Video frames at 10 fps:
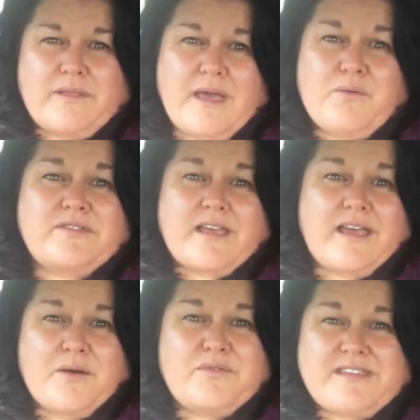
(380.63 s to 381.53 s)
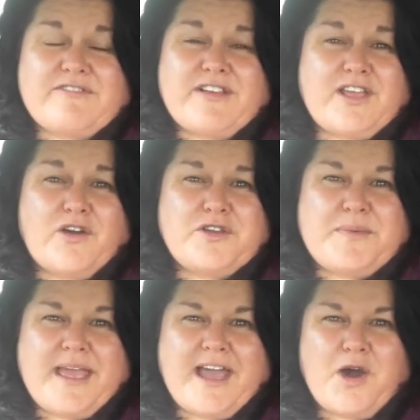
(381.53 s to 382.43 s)
it was a, it was definitely going to
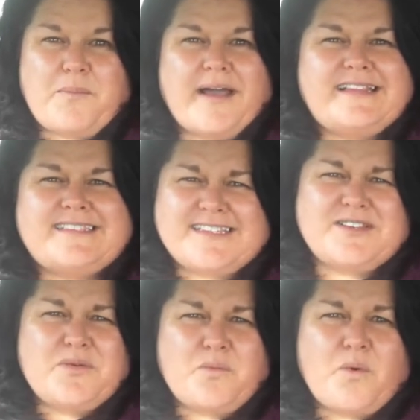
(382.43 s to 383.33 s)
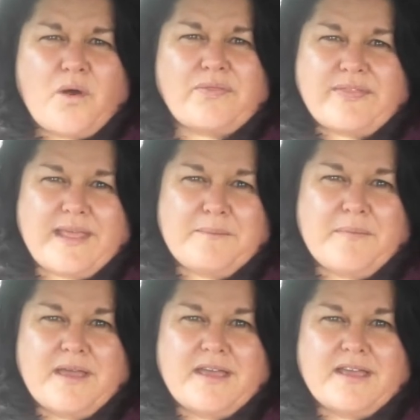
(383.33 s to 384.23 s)
be a help. I didn't want
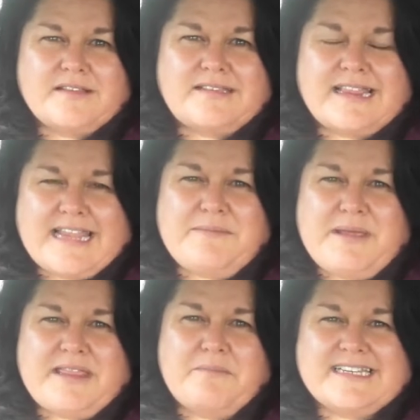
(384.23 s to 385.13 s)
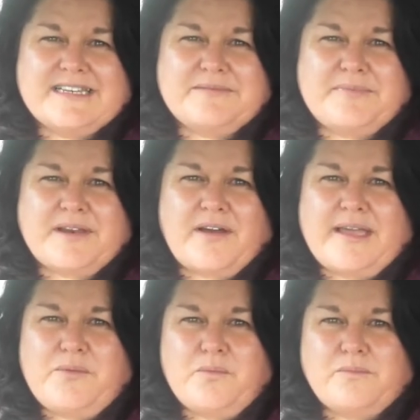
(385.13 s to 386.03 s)
them to lend me the money, but
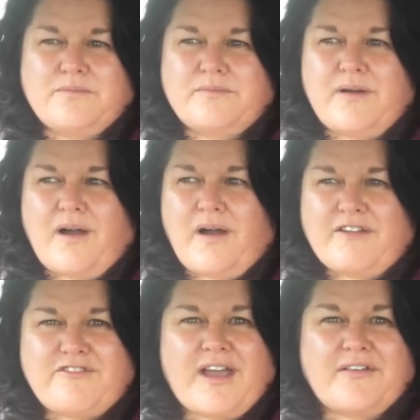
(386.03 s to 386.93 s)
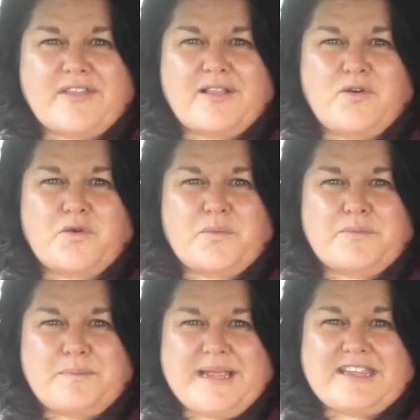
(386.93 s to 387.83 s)
I I felt the Lord
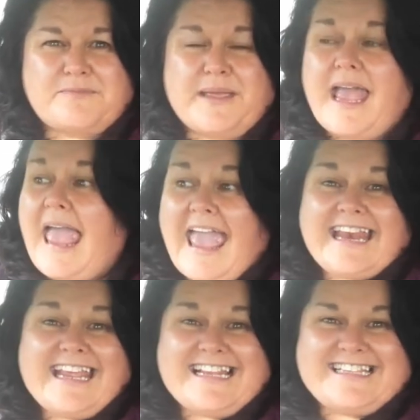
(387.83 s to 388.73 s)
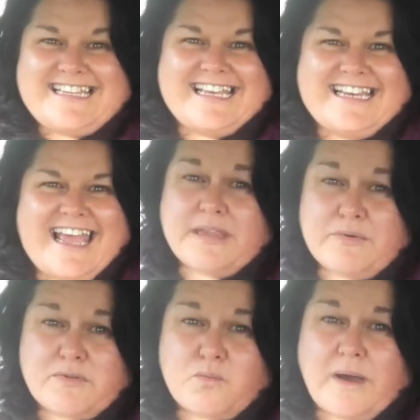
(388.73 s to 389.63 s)
would bless me, and He did. And it
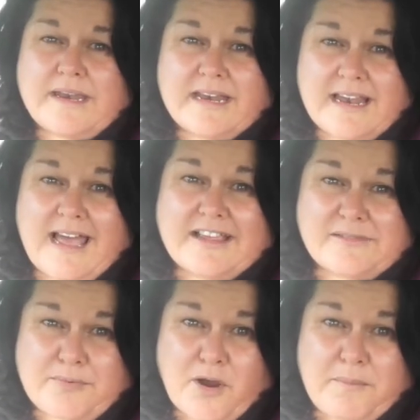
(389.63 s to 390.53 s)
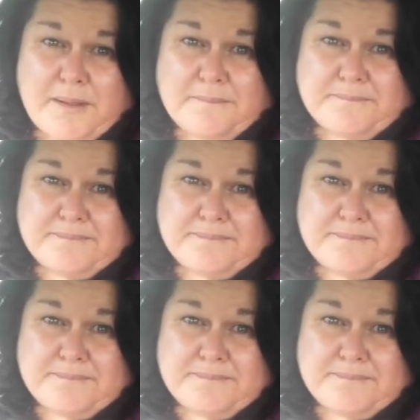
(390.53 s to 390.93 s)
was one last problem.